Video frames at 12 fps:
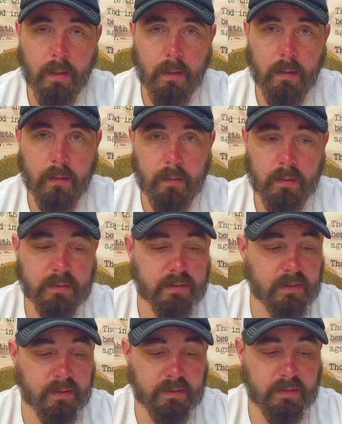in this
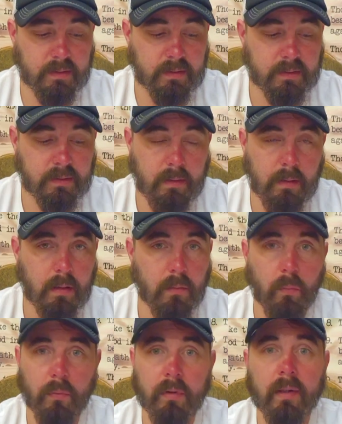census
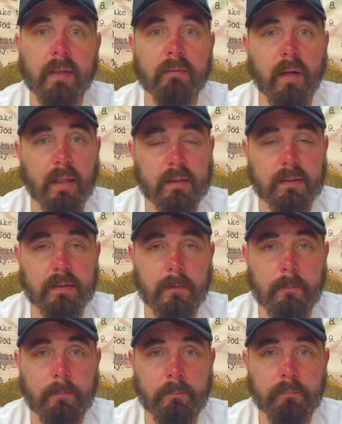were the Levites.
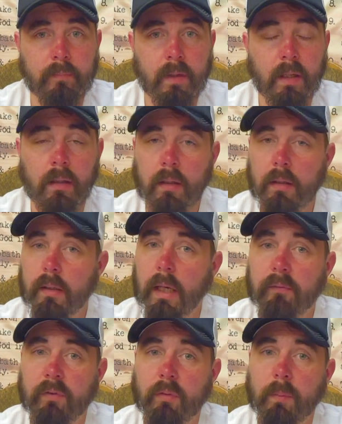Now,
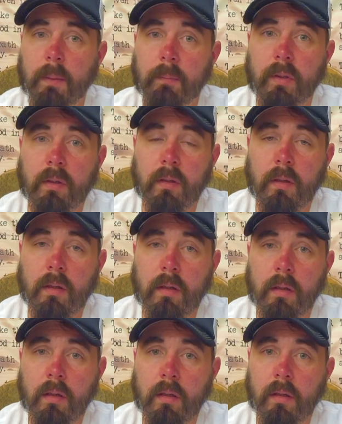if you remember,
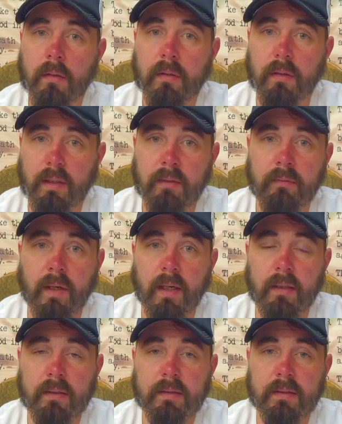the
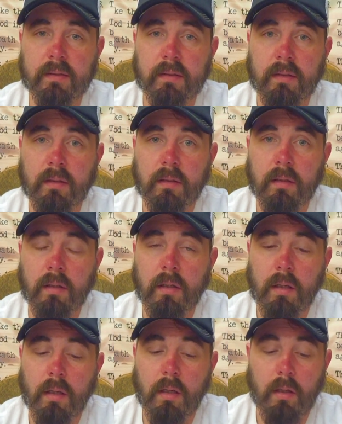Levites
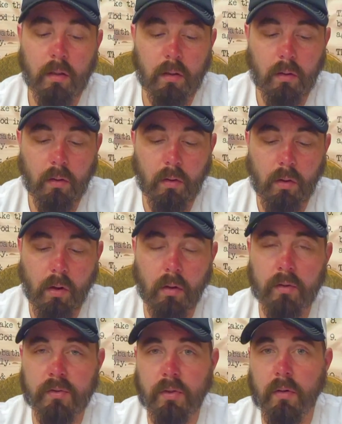are
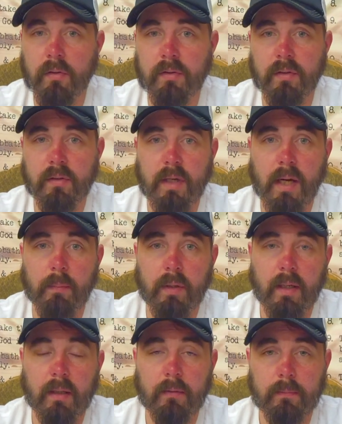in charge of the
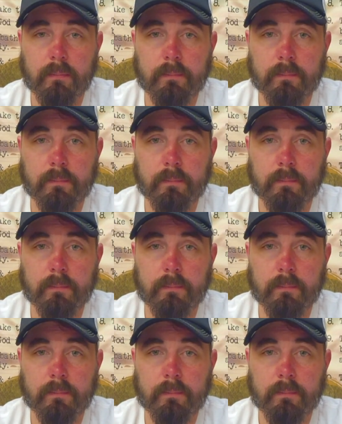tabernacle.